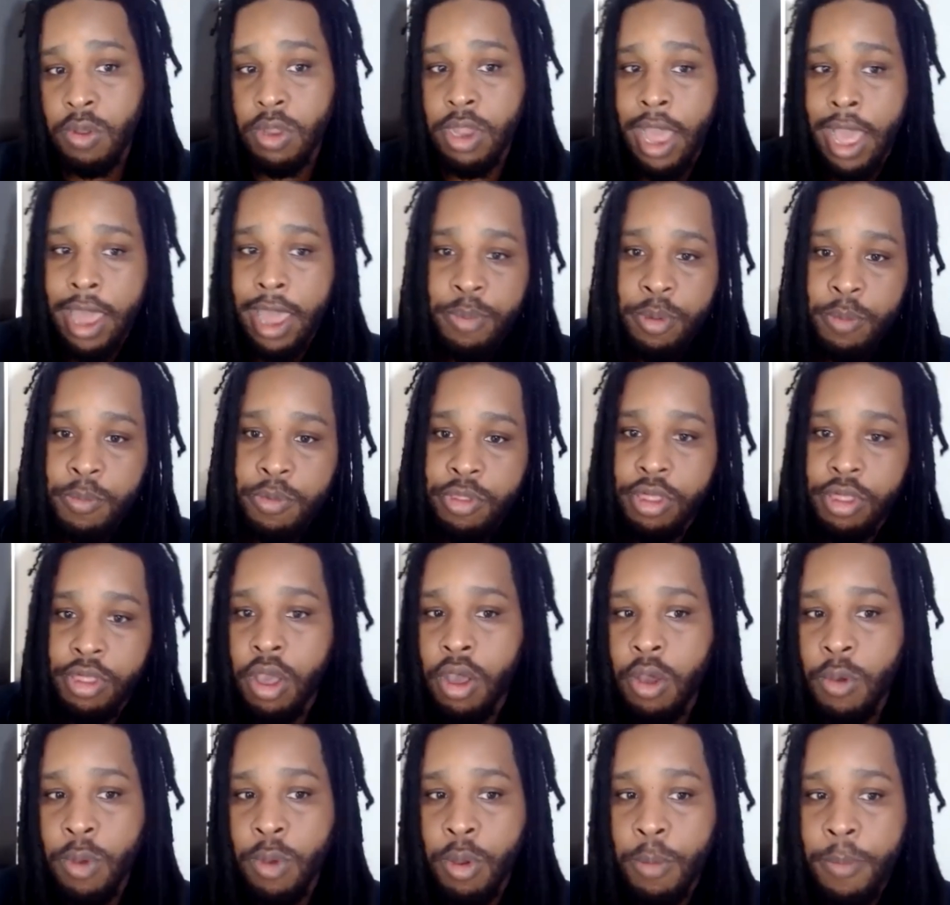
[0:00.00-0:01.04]
a lot of people say,
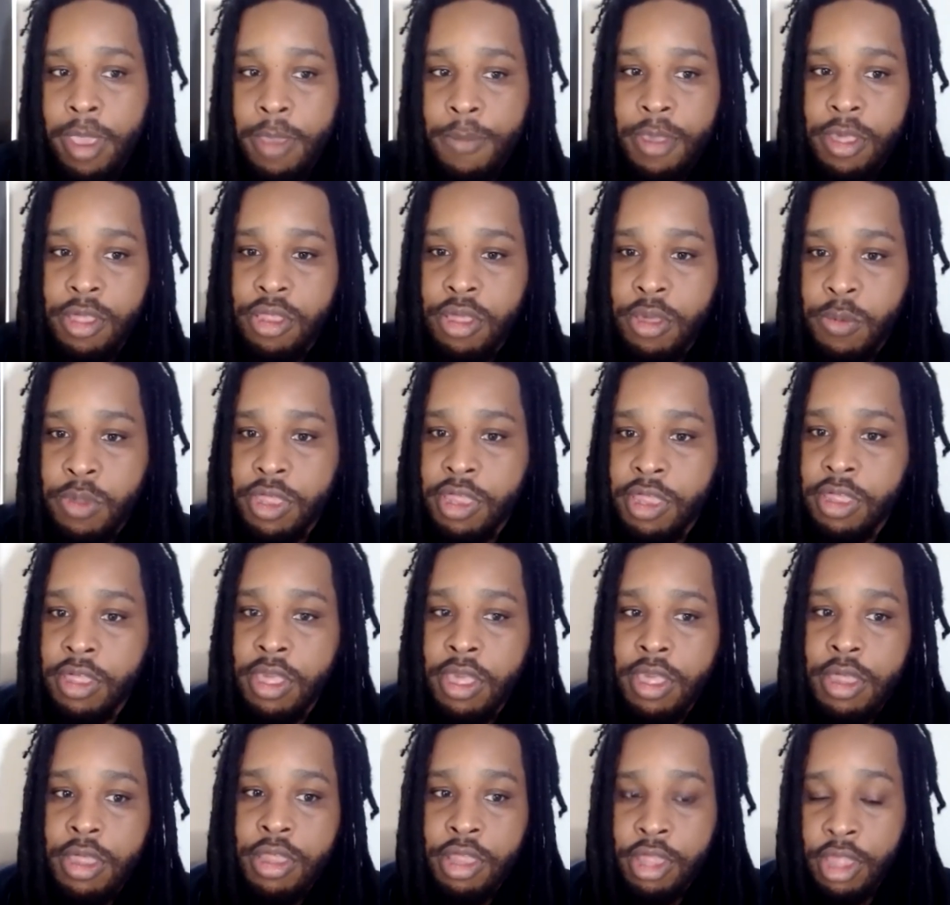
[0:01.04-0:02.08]
oh, well, maybe she was
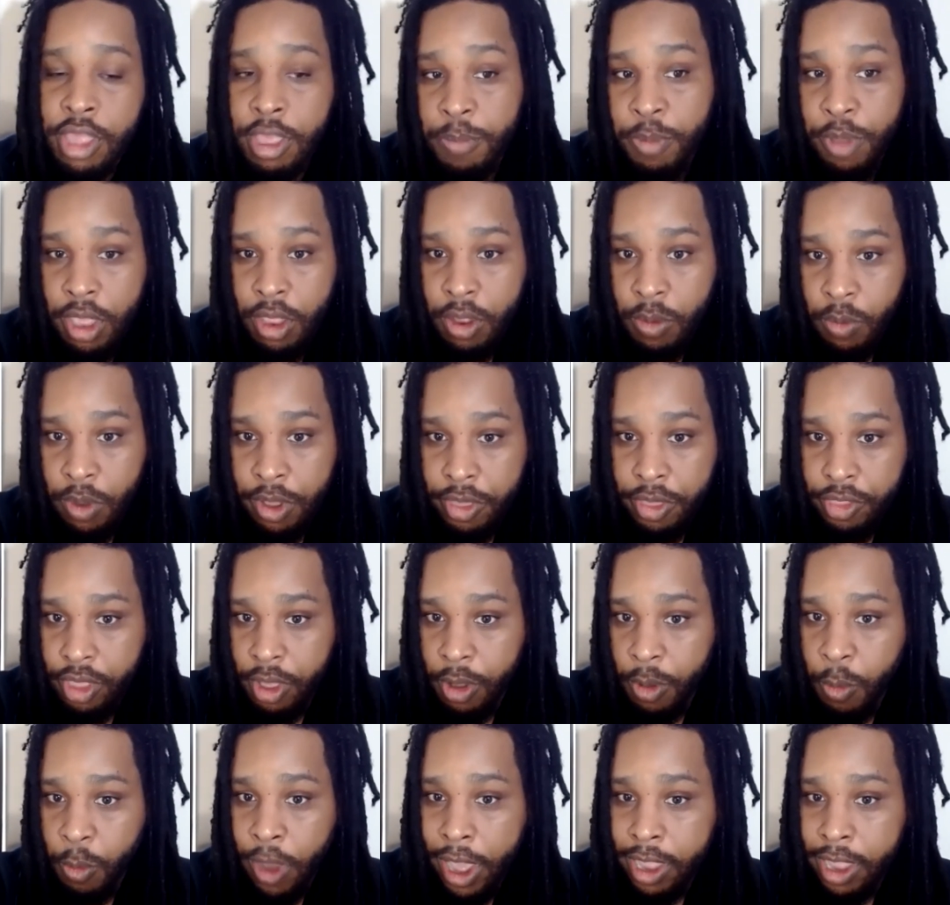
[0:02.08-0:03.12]
sleeping with a
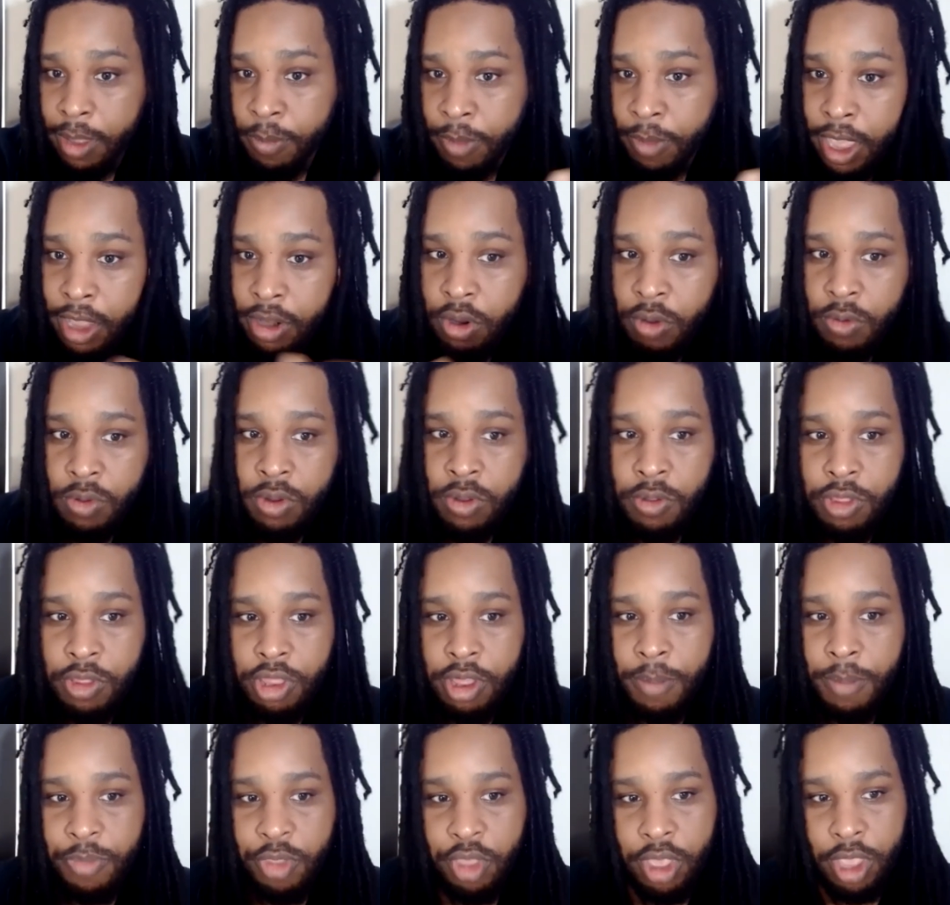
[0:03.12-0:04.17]
white man who knew
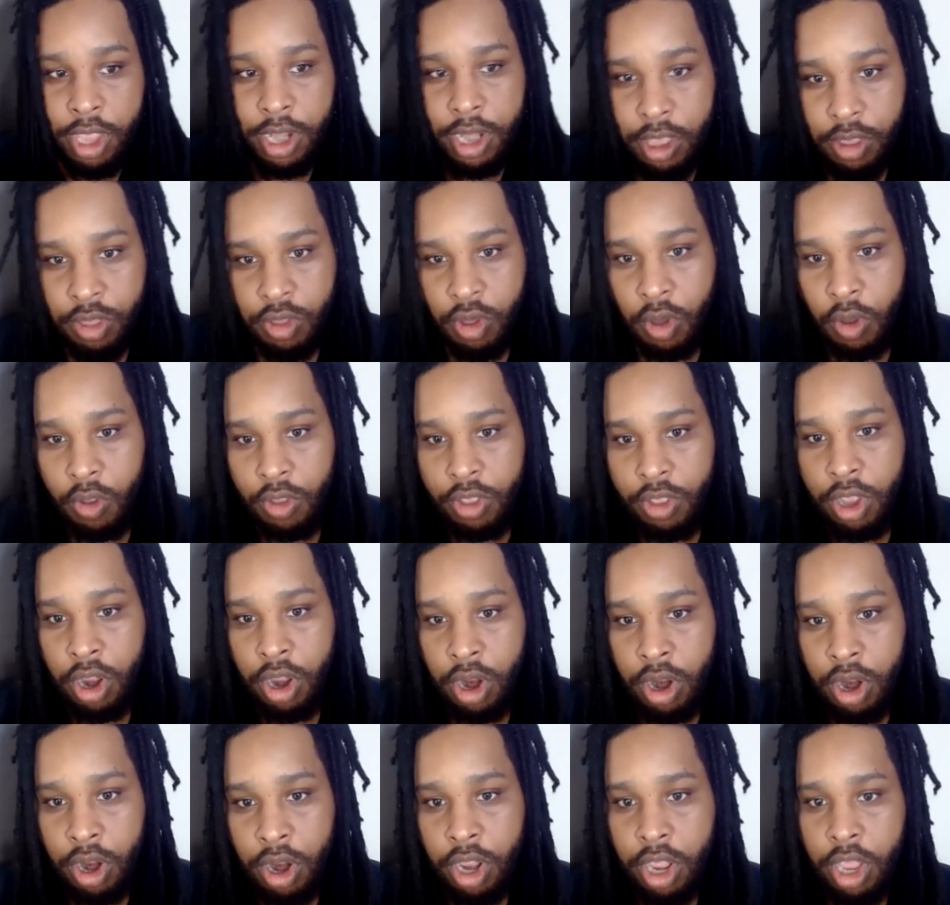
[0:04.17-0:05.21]
something and he told
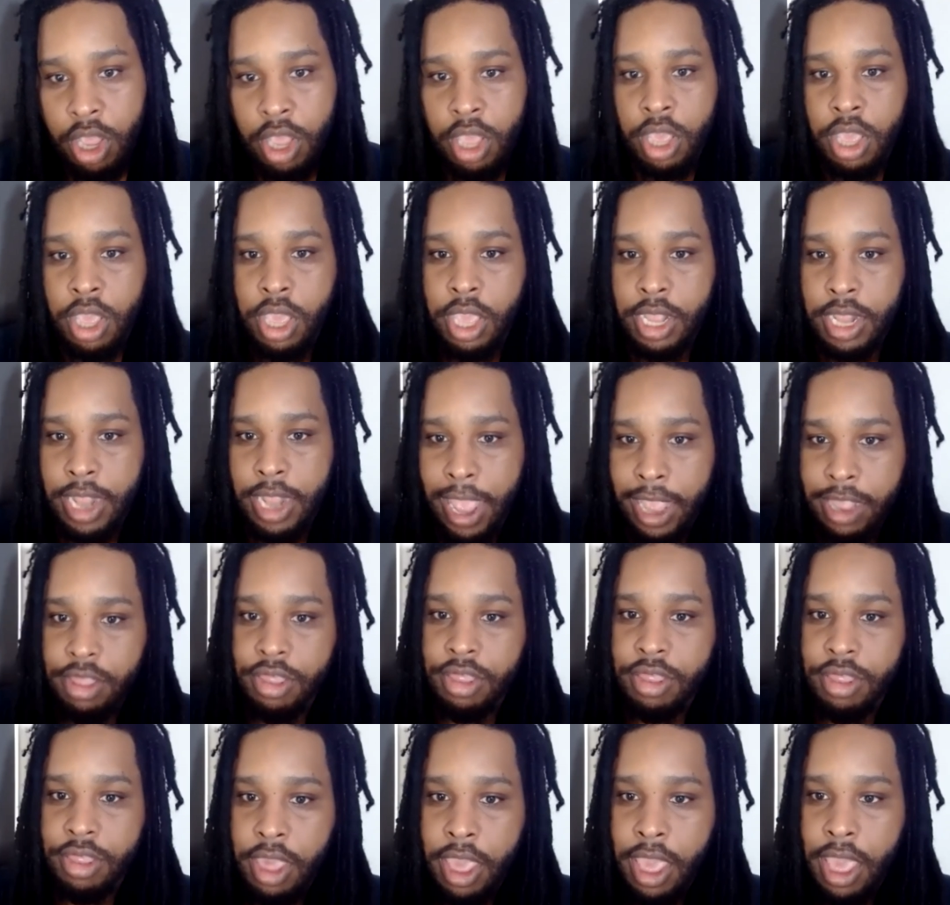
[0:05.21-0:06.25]
her, and
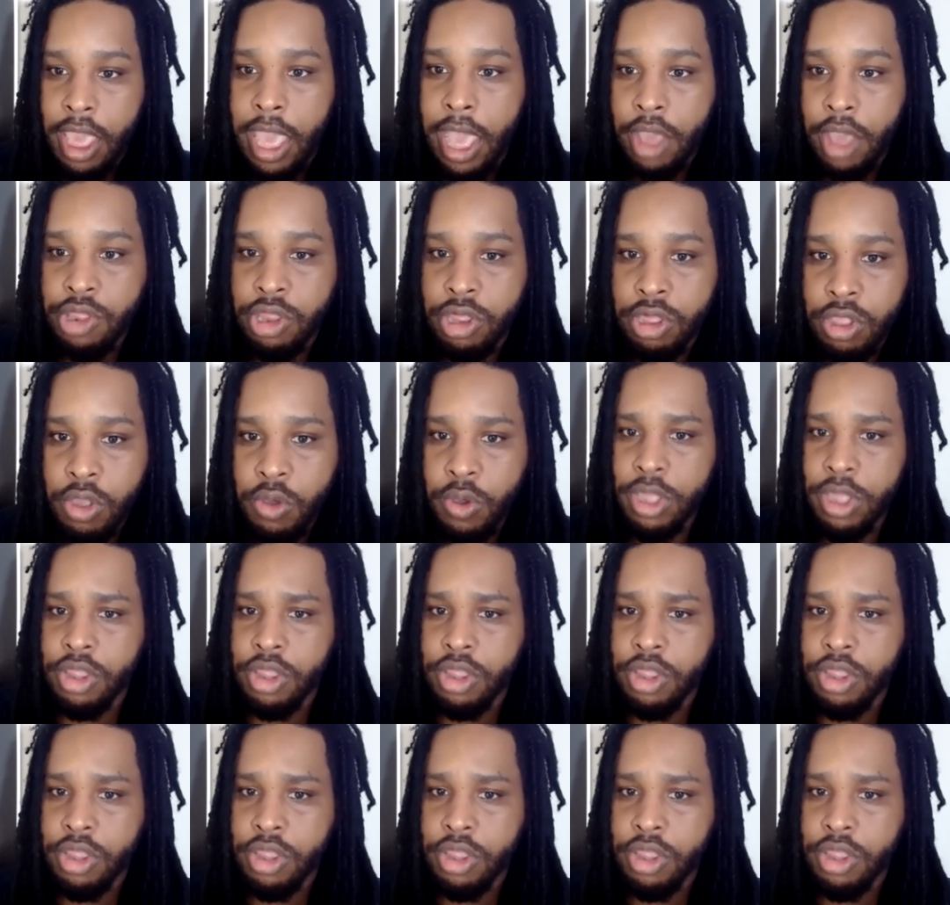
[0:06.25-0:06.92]
that's how she knew.